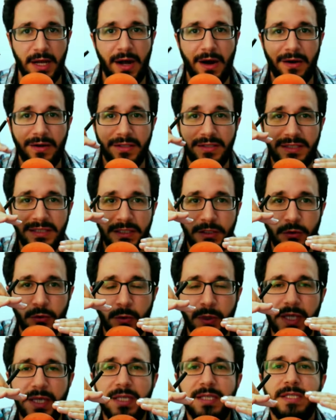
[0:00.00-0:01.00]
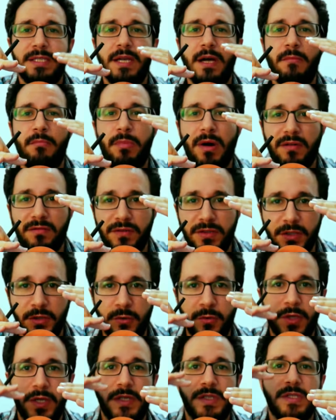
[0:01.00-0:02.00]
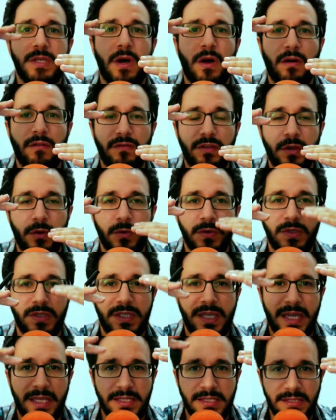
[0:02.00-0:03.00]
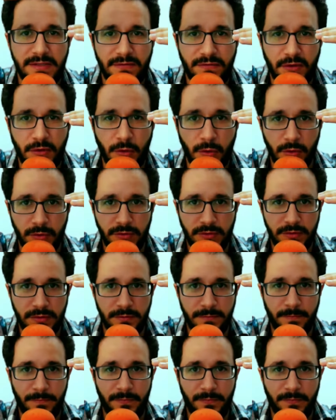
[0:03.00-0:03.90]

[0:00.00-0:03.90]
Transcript: are degrees above degrees of those 10 sfirot.